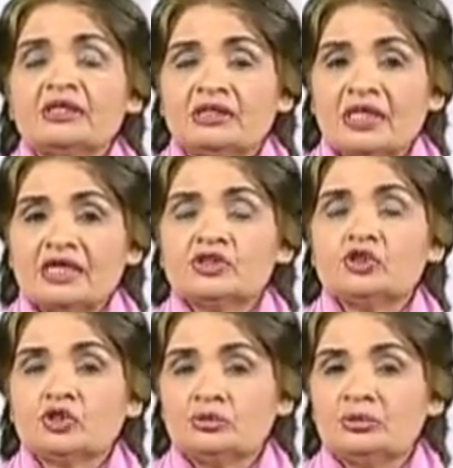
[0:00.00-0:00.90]
that
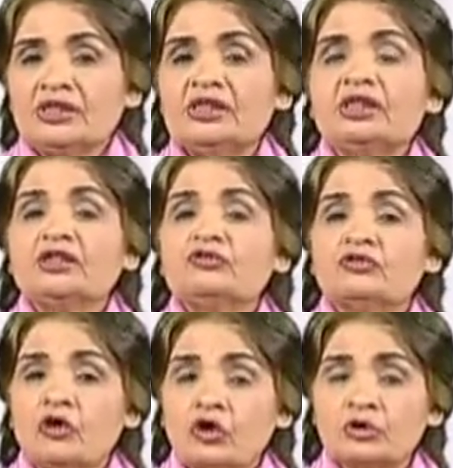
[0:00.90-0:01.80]
should be
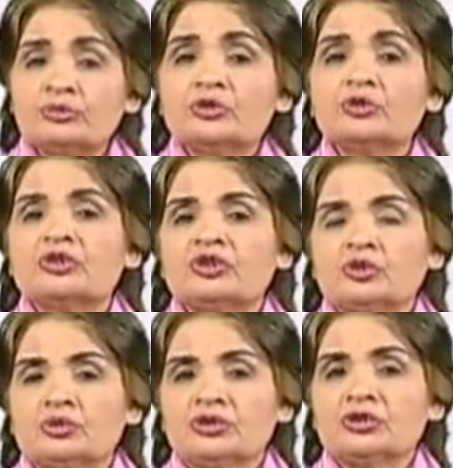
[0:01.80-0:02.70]
informed to the
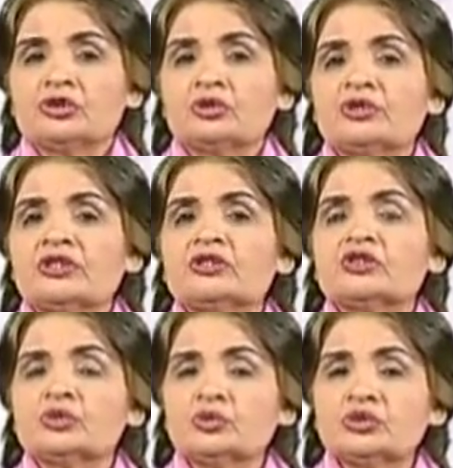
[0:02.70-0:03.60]
students so that the
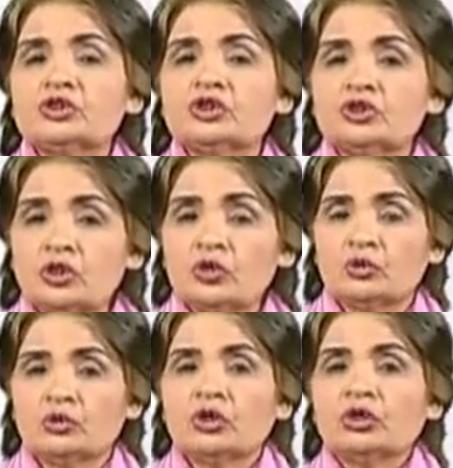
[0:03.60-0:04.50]
students
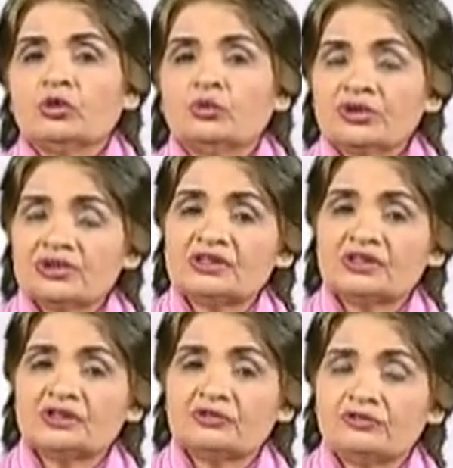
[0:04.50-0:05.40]
know what is
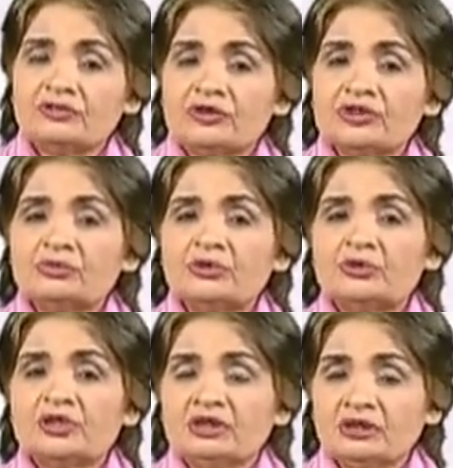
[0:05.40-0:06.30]
the difference
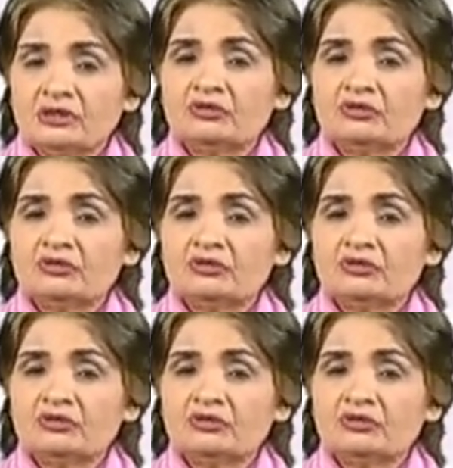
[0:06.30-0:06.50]
between